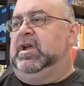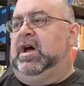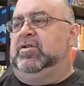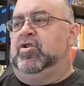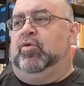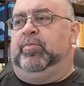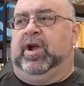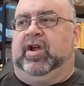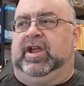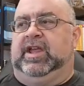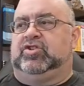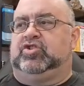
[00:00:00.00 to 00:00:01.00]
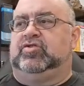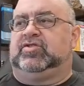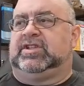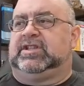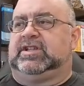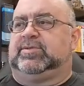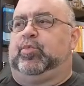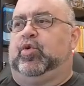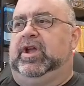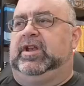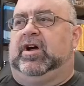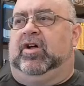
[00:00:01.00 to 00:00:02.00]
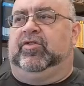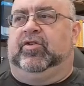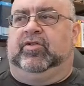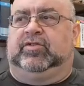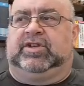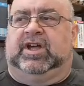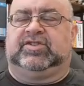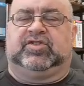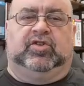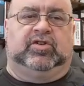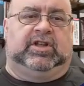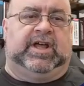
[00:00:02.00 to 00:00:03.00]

And when I get 3 digits worth of watts